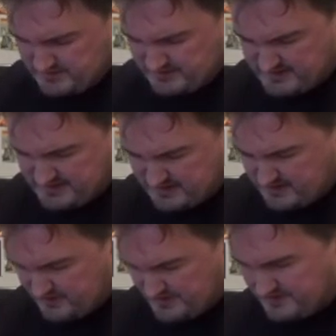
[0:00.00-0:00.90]
God, it's
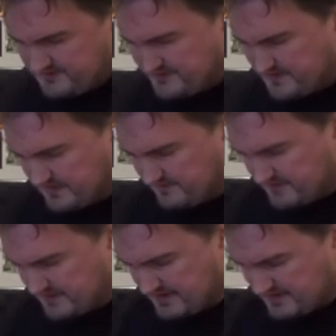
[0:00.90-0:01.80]
counting fucking
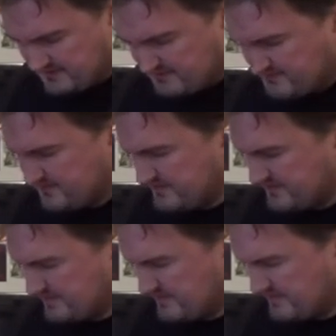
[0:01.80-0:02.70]
thing. Hang on, what am I
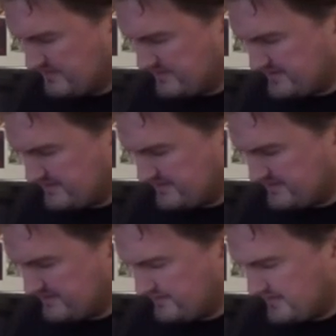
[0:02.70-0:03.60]
doing? There's a
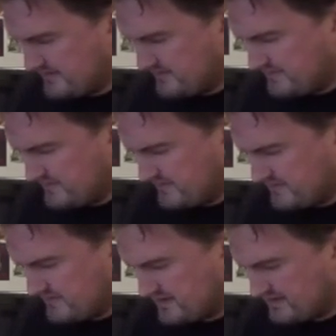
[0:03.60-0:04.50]
flap somewhere
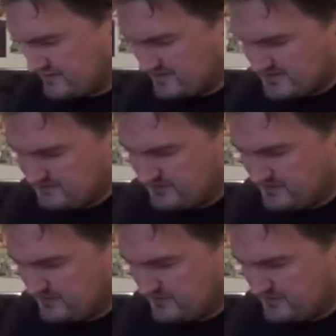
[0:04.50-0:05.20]
on here where it says Blu-ray.